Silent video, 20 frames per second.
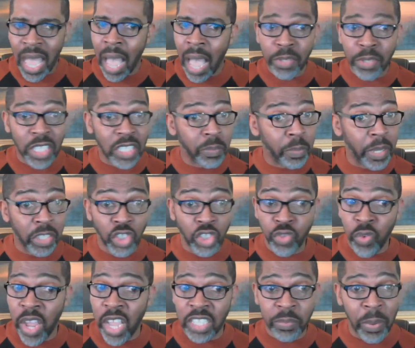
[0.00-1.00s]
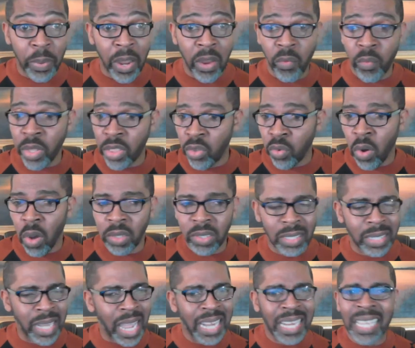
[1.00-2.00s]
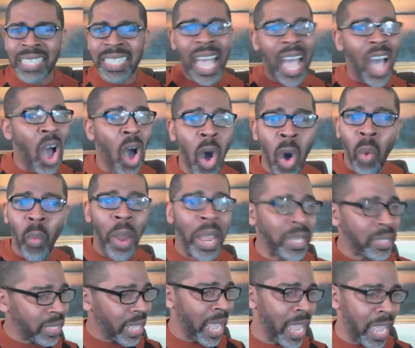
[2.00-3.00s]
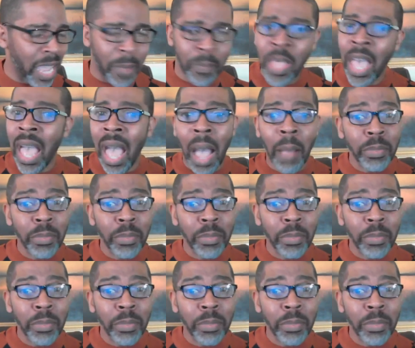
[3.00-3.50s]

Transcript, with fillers: I'm just being transparent with you all tonight, as I always am.